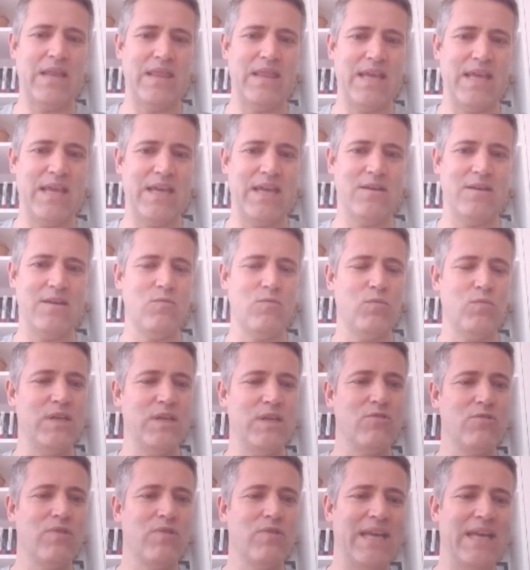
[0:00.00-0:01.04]
And then we
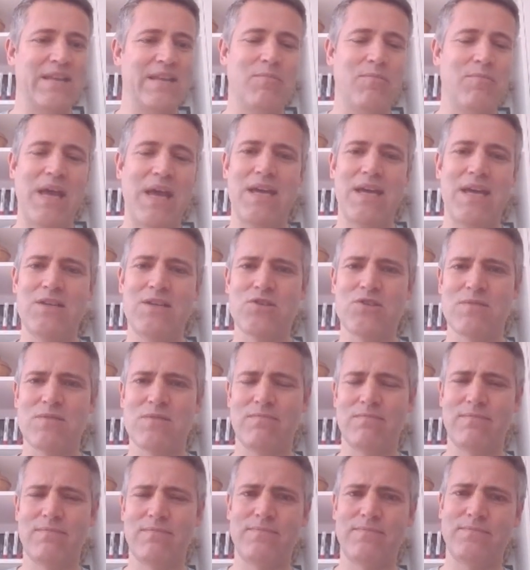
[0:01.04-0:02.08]
create the page.
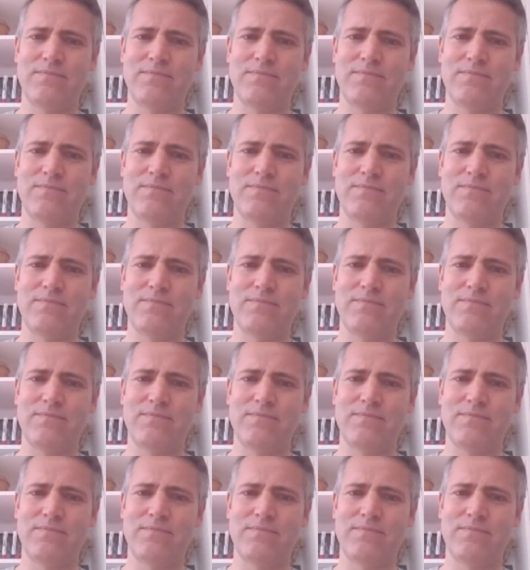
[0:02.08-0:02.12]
